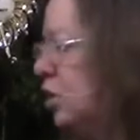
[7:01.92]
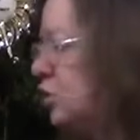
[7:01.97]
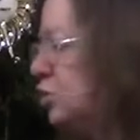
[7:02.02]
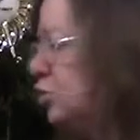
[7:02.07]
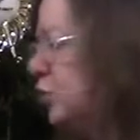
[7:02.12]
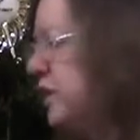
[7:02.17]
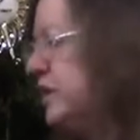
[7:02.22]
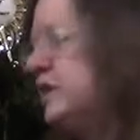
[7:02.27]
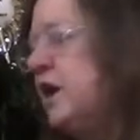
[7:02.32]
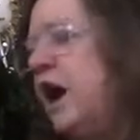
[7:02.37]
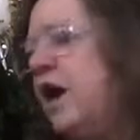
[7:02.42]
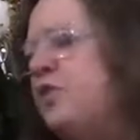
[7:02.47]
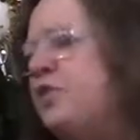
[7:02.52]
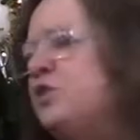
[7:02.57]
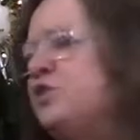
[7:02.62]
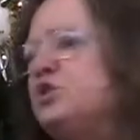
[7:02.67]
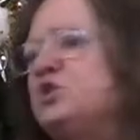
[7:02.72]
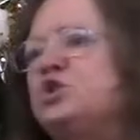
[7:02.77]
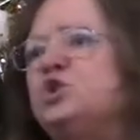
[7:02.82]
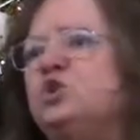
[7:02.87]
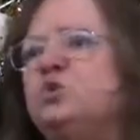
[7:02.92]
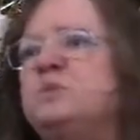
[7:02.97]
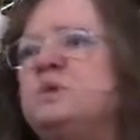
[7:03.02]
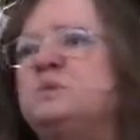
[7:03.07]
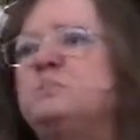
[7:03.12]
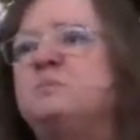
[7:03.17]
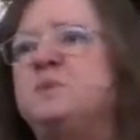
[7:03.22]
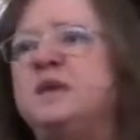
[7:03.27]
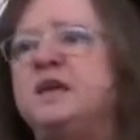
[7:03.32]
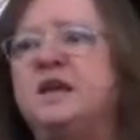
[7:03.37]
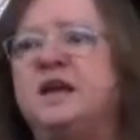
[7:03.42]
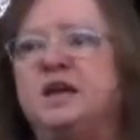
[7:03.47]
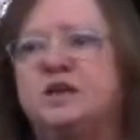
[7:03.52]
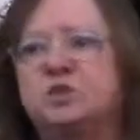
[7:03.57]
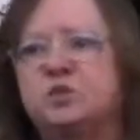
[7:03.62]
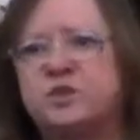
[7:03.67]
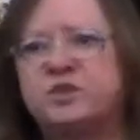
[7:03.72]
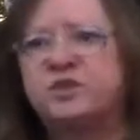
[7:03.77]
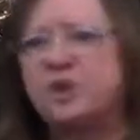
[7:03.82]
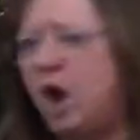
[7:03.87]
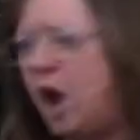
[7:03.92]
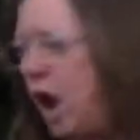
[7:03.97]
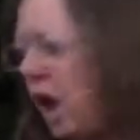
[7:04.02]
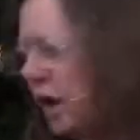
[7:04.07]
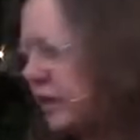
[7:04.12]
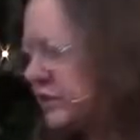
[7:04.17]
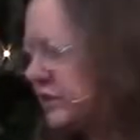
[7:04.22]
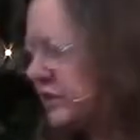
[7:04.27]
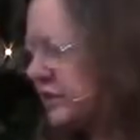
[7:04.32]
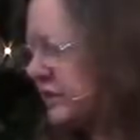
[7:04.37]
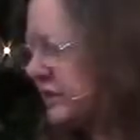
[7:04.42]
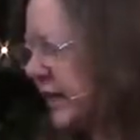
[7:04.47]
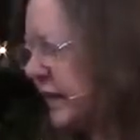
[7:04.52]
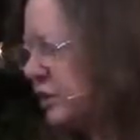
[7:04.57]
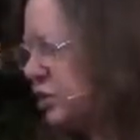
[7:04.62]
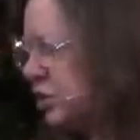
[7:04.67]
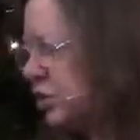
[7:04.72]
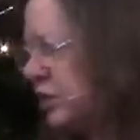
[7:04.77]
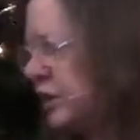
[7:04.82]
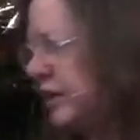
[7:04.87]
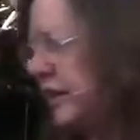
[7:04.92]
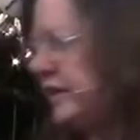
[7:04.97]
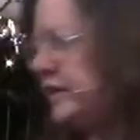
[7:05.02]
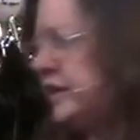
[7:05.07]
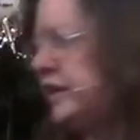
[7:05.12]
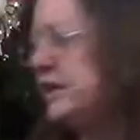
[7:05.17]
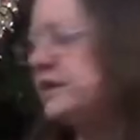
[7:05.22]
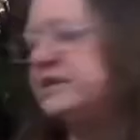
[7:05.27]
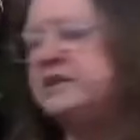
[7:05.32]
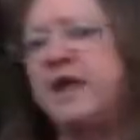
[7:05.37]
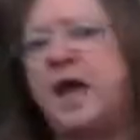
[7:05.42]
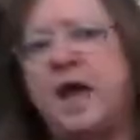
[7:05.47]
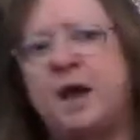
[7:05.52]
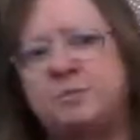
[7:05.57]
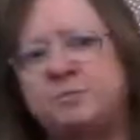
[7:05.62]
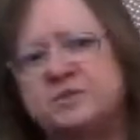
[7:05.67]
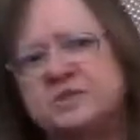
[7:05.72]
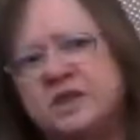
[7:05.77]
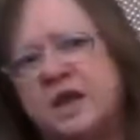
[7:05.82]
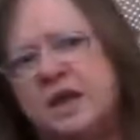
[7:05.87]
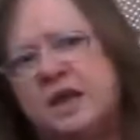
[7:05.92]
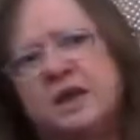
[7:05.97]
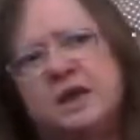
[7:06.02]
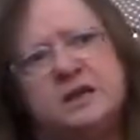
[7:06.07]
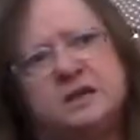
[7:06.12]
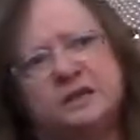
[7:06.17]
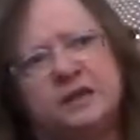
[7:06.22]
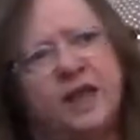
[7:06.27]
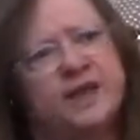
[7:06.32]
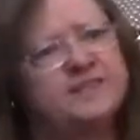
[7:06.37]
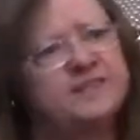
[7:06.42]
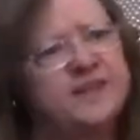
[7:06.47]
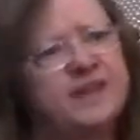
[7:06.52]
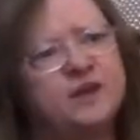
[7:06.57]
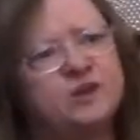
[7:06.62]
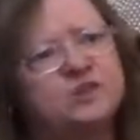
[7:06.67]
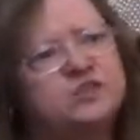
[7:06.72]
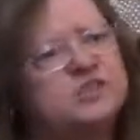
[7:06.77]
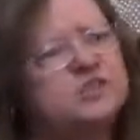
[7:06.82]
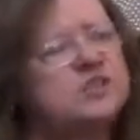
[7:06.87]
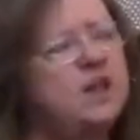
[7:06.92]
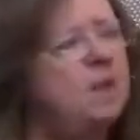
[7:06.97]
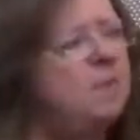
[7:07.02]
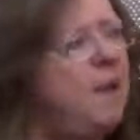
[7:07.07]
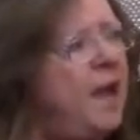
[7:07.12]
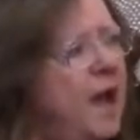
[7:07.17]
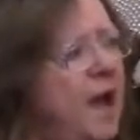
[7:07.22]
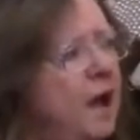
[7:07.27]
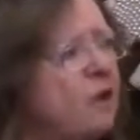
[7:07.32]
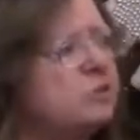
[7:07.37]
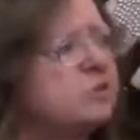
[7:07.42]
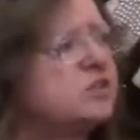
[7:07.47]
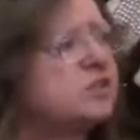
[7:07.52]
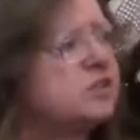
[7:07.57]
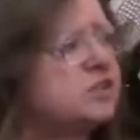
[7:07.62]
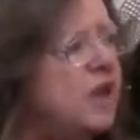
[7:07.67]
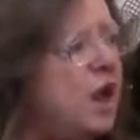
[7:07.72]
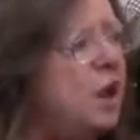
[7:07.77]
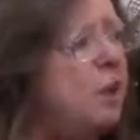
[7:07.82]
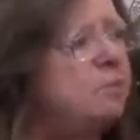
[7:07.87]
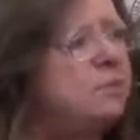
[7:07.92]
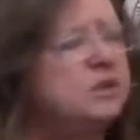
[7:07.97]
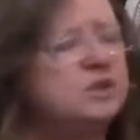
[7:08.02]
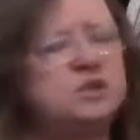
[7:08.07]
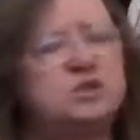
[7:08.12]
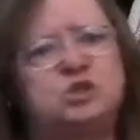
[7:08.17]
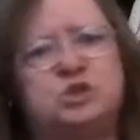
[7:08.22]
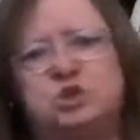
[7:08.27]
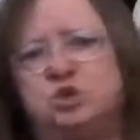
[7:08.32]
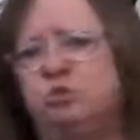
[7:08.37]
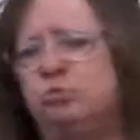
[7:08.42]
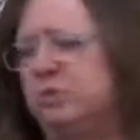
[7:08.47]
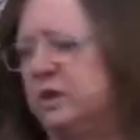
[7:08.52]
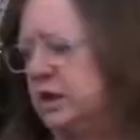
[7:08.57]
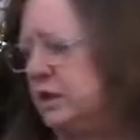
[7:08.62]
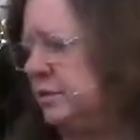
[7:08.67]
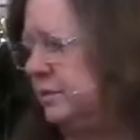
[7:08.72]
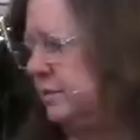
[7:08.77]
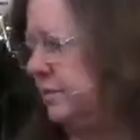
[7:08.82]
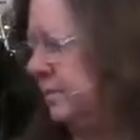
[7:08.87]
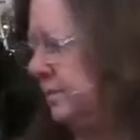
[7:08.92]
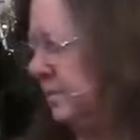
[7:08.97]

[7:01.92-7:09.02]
treat other human beings with condescension and contempt like they are somehow subhuman.